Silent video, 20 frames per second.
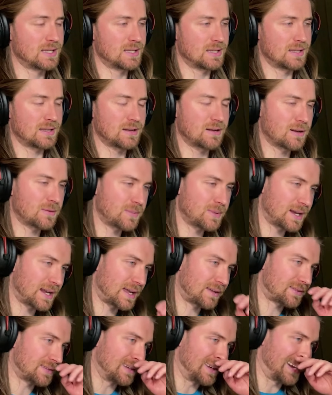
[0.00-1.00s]
You know what I mean?
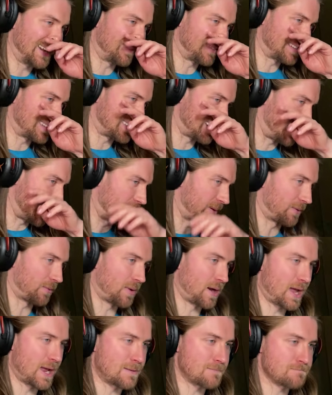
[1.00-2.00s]
I'd have to time it
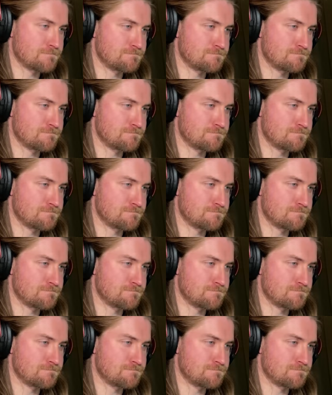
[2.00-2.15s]
right.